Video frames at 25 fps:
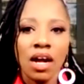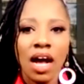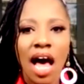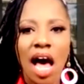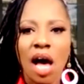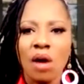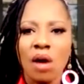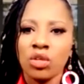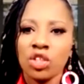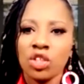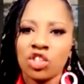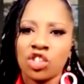
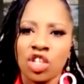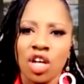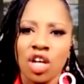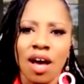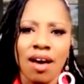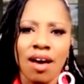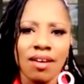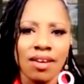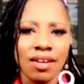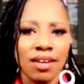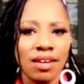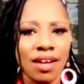I was
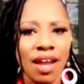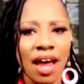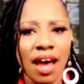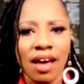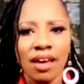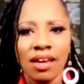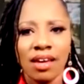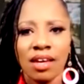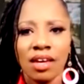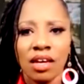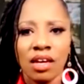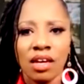young and
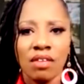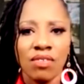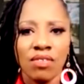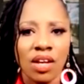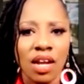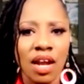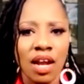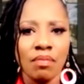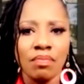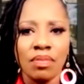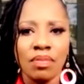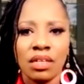naive,
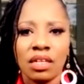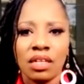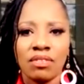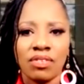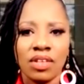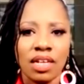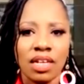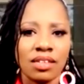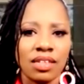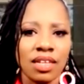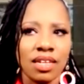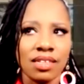and I
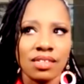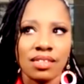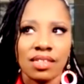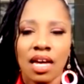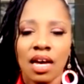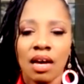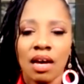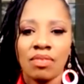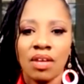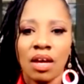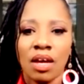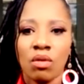believed at that
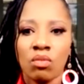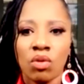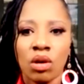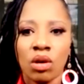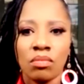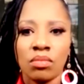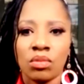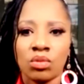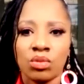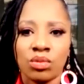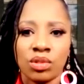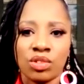time that
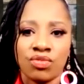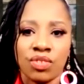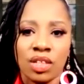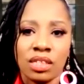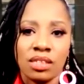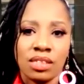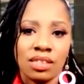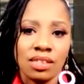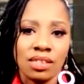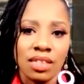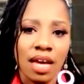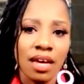woman was
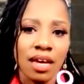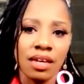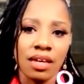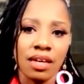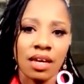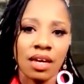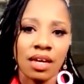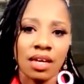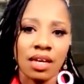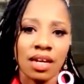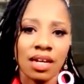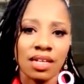really
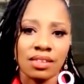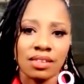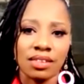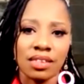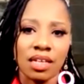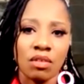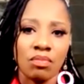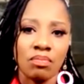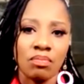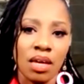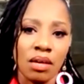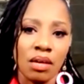psychic, and I
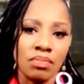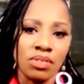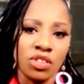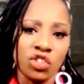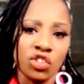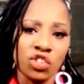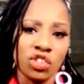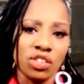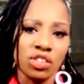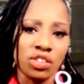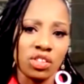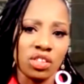said maybe
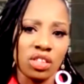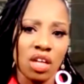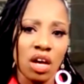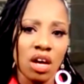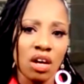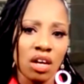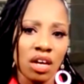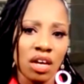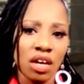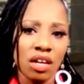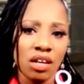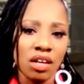she
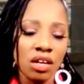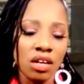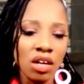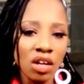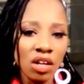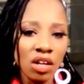saw it.